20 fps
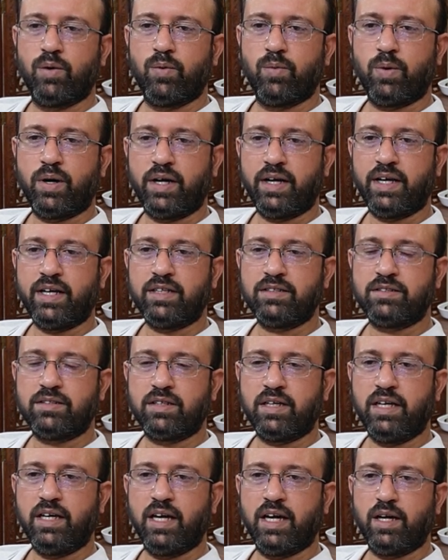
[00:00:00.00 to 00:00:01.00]
Vertex
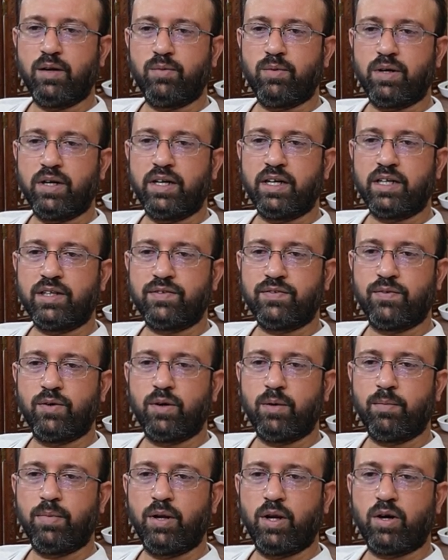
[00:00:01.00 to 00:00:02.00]
3 and vertex
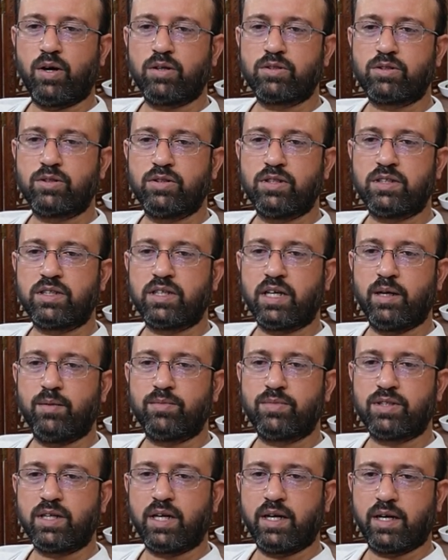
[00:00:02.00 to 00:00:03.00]
4 belongs to the same
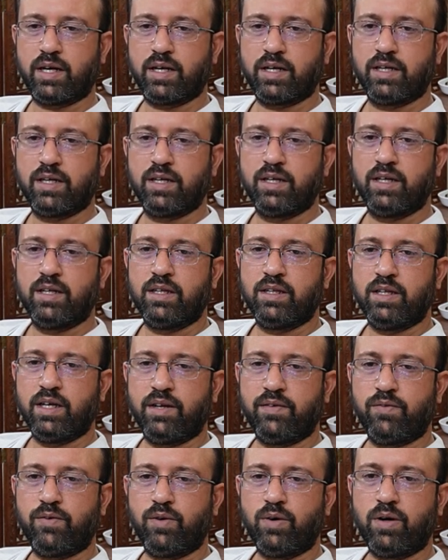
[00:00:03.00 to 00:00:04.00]
set.
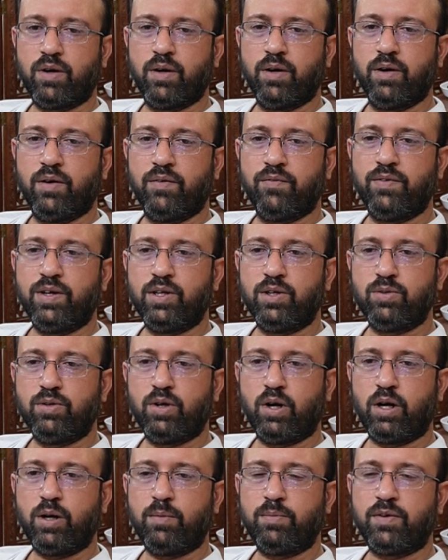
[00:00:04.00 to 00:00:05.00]
Therefore, we do
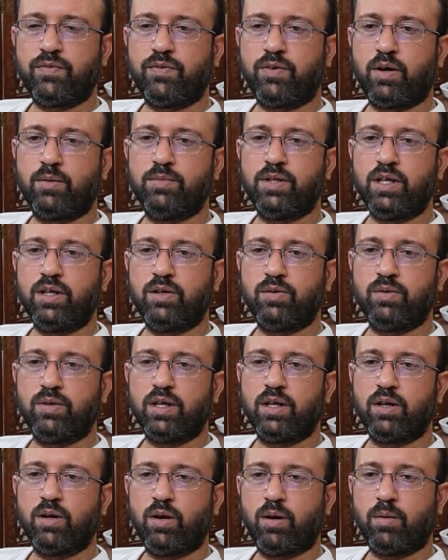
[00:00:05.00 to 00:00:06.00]
not perform the
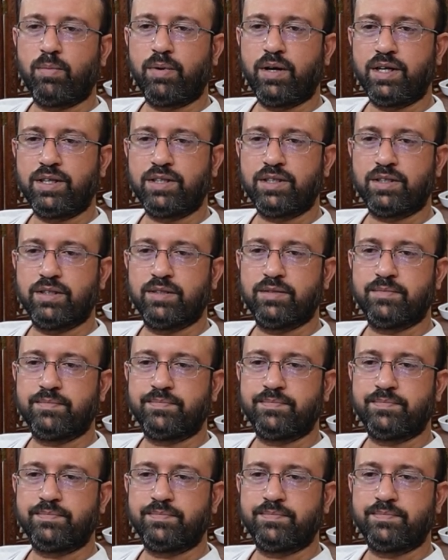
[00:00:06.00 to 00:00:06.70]
union operation.